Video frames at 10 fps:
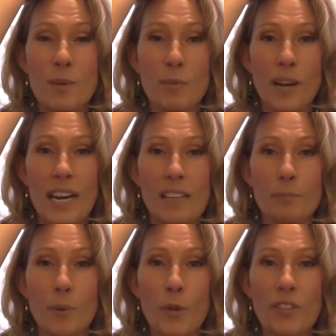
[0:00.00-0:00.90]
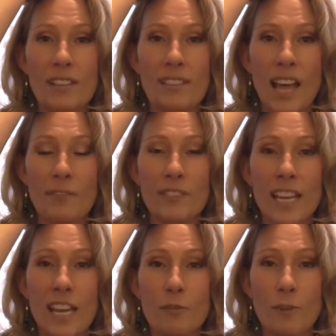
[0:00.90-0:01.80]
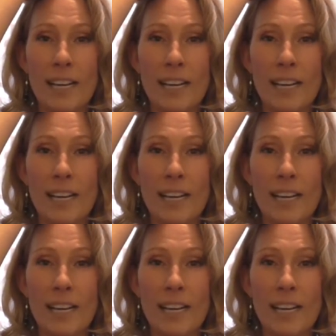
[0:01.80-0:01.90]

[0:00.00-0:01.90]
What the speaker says: brain, both the left and